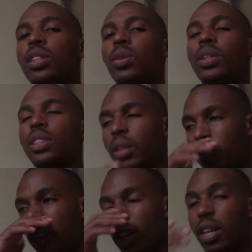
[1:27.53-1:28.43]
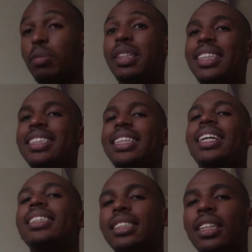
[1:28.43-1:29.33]
And once something can't be
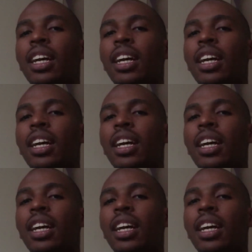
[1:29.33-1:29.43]
discussed,